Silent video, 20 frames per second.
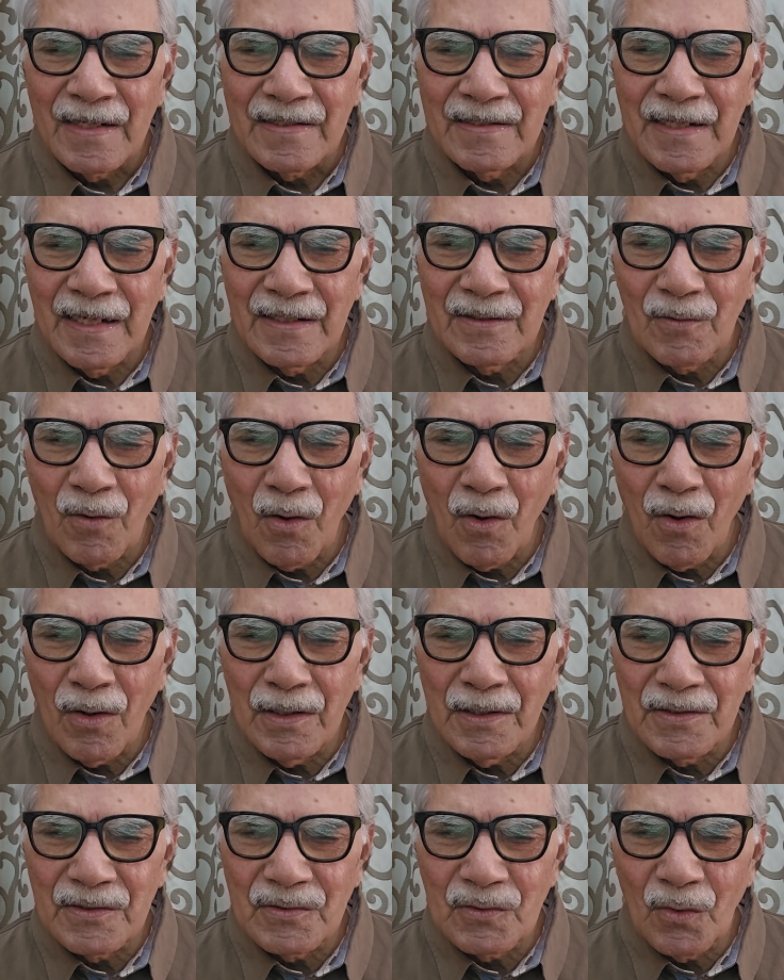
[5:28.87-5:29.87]
that
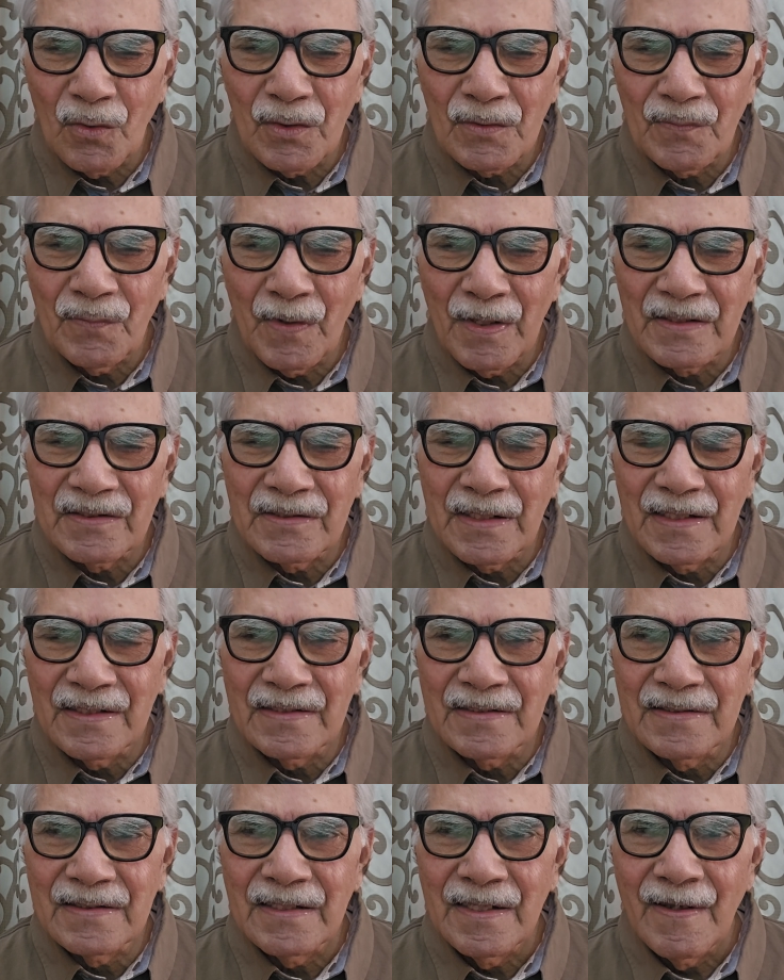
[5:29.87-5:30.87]
all stores
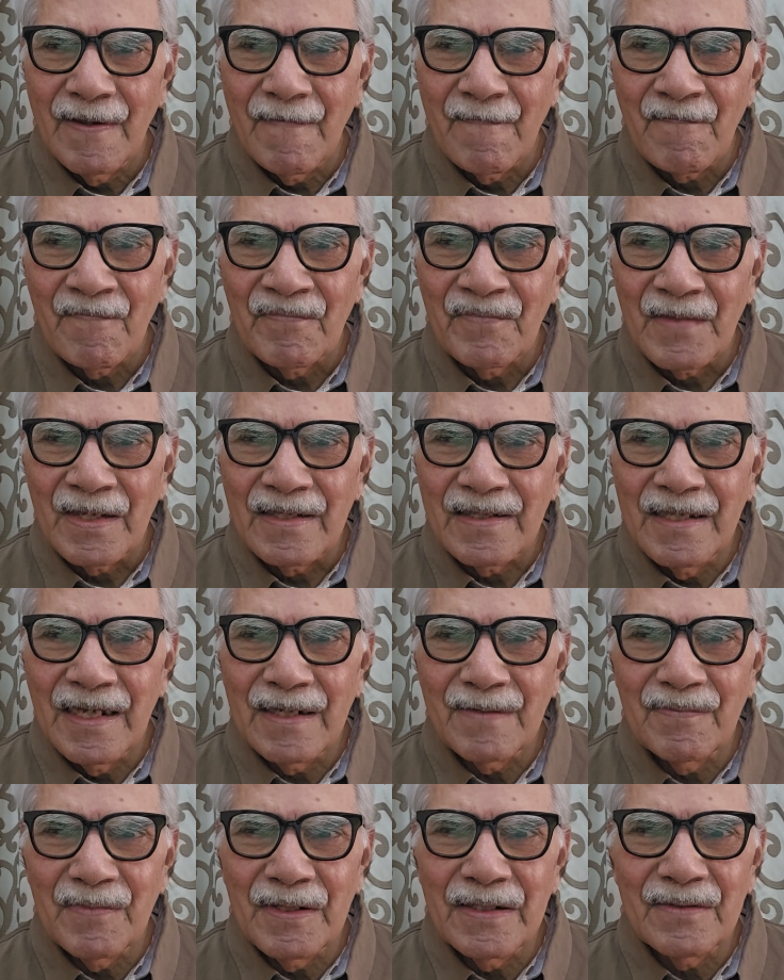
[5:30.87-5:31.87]
functions,
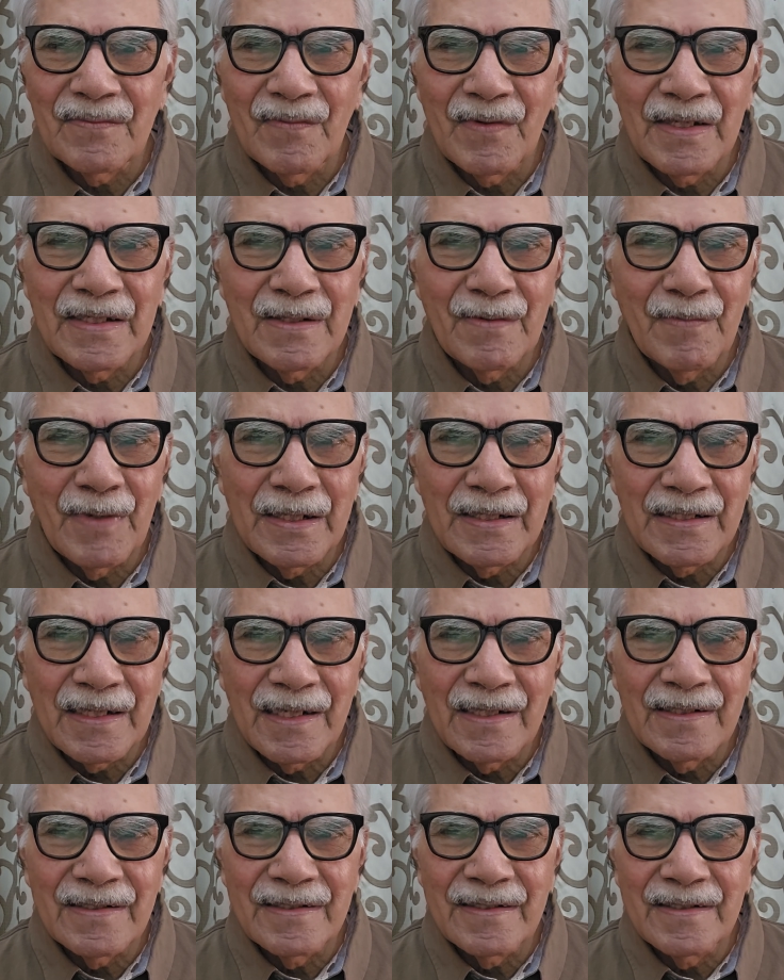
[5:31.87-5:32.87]
that means when the
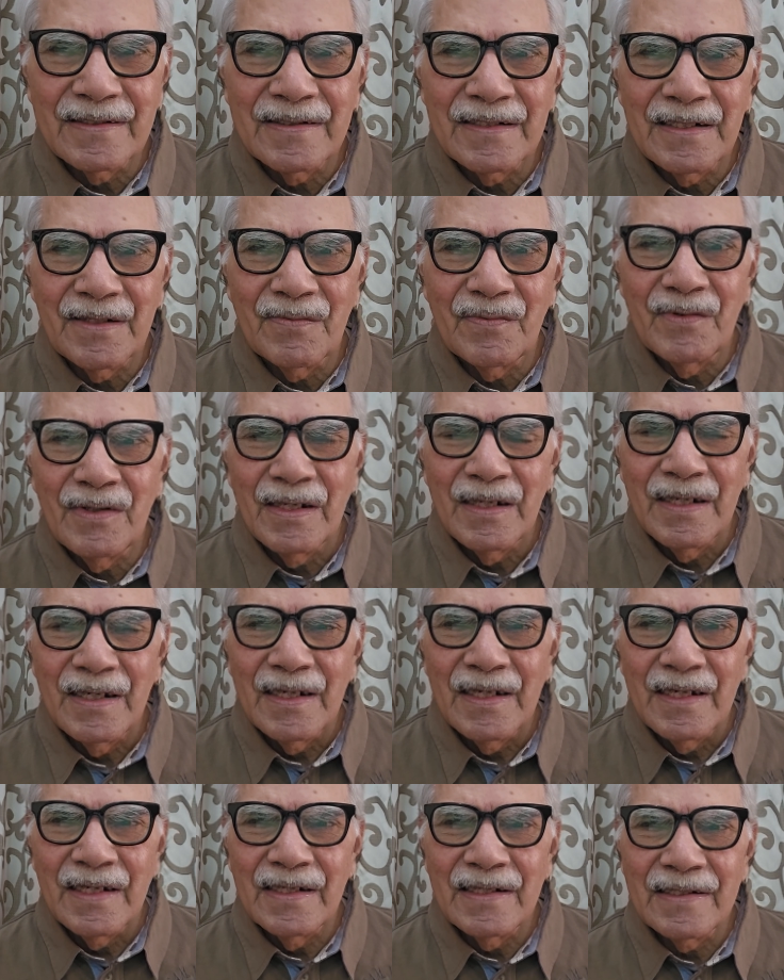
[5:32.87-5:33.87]
material is received,
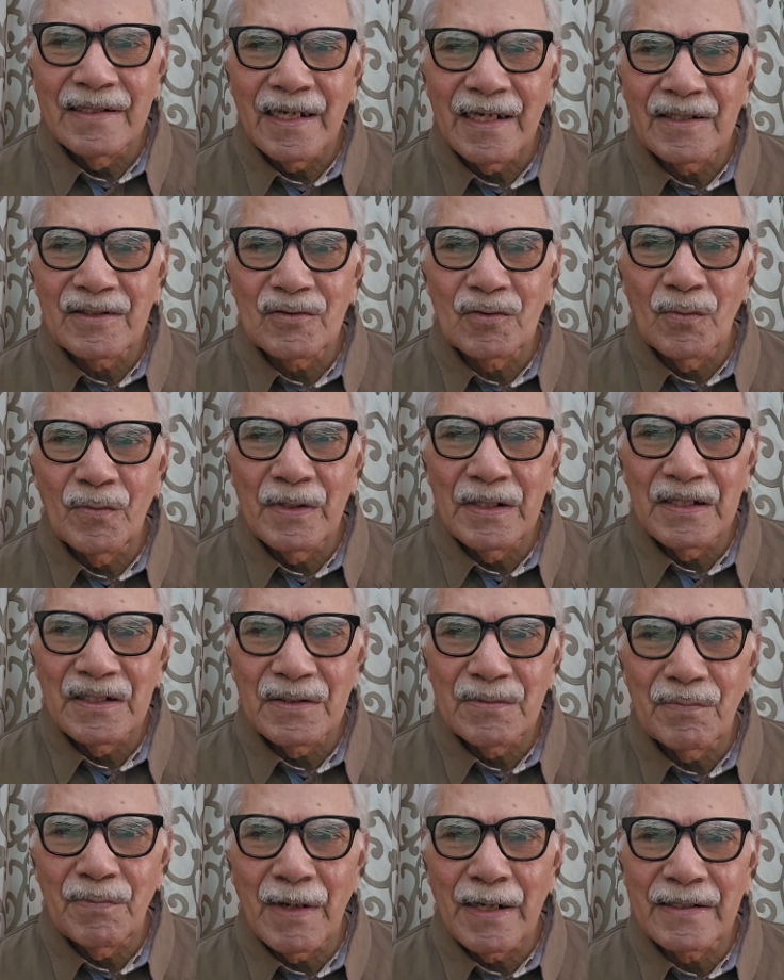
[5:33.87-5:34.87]
it has to be
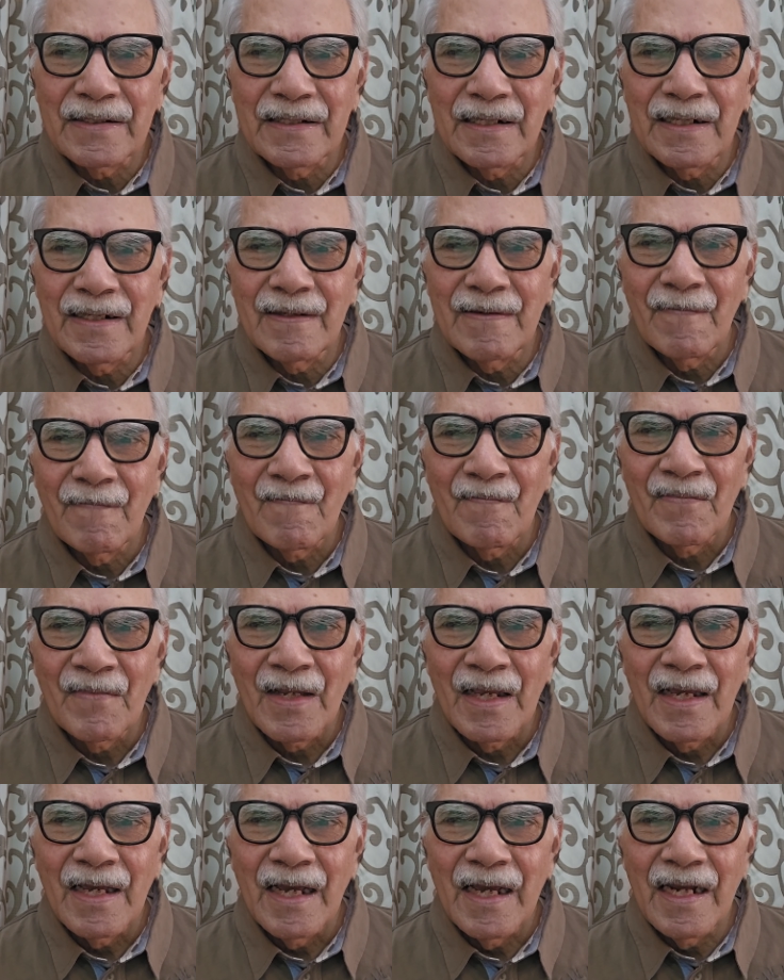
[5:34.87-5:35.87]
inspected
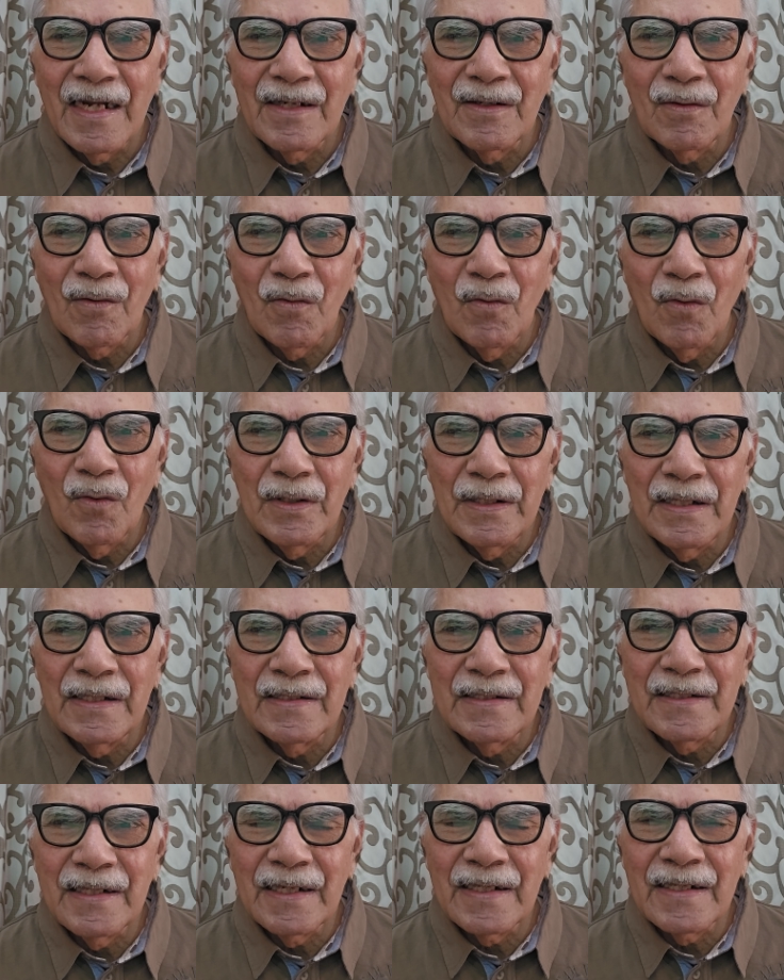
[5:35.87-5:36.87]
and only
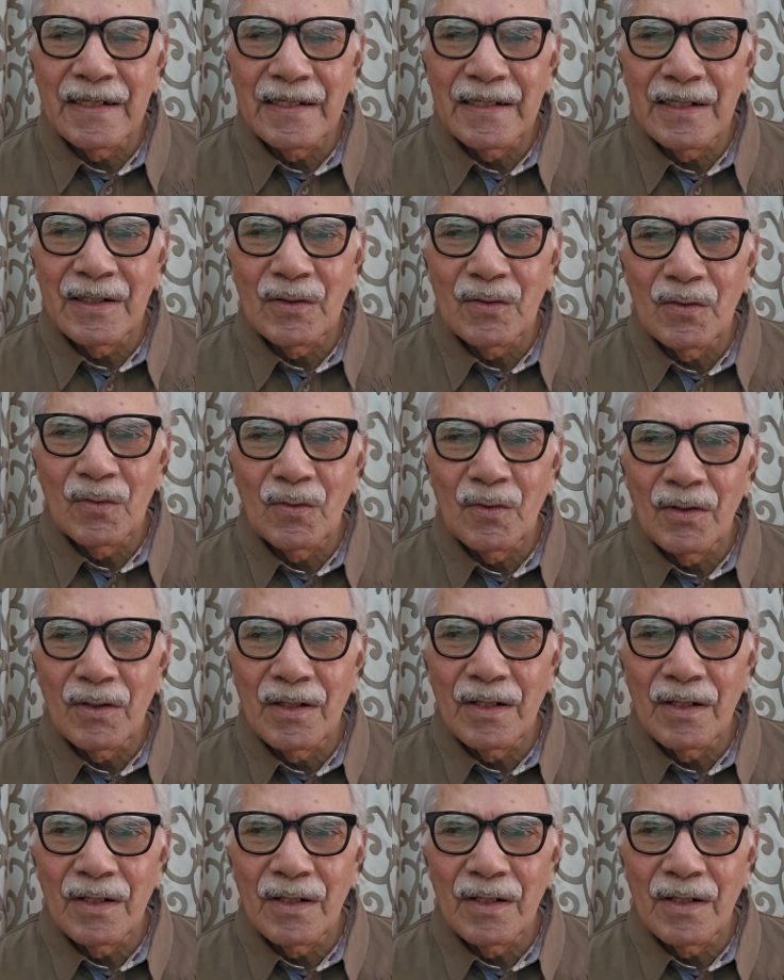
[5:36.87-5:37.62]
taken into